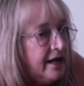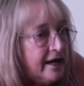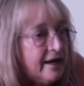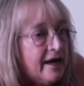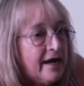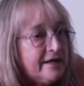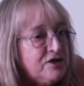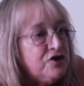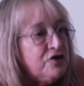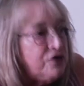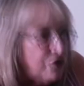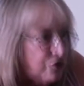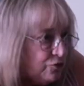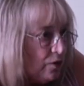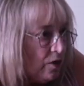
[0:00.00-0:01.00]
I've done
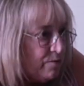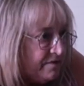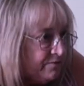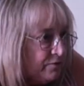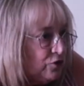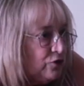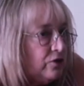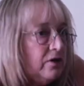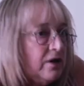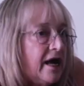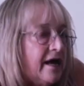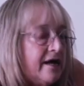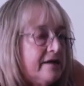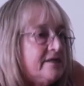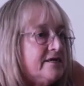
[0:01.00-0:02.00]
another one before,
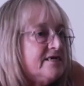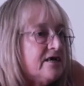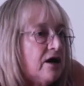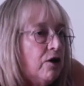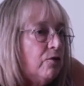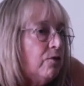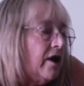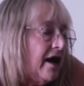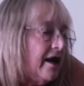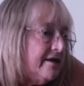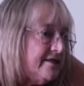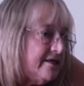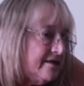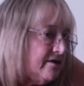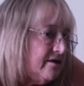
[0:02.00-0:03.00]
and so I
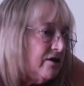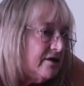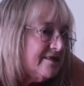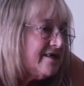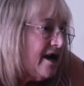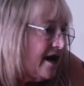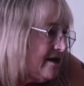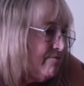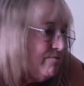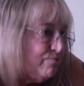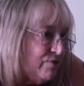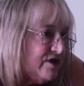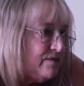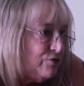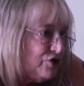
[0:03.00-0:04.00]
did say
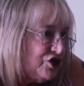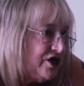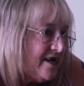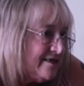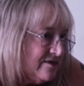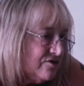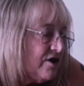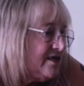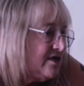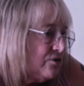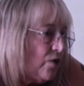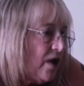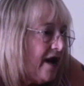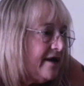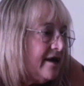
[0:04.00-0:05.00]
pretty much yes straight
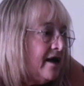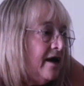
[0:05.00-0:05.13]
away.